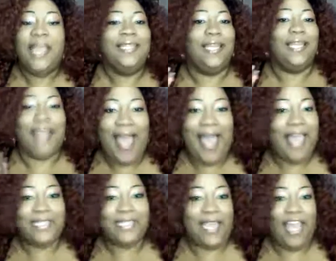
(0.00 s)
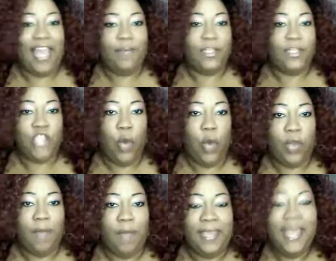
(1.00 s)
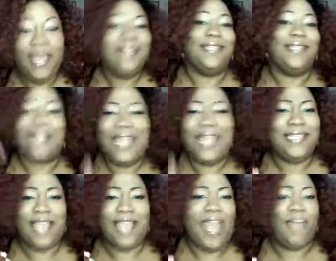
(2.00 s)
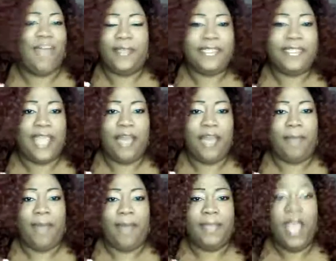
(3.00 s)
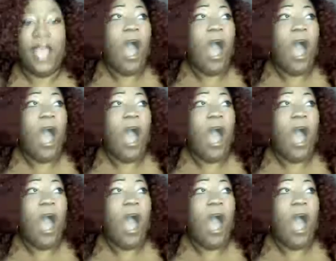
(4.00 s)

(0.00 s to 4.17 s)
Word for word: the lies that have been told on me, the things that have been said about me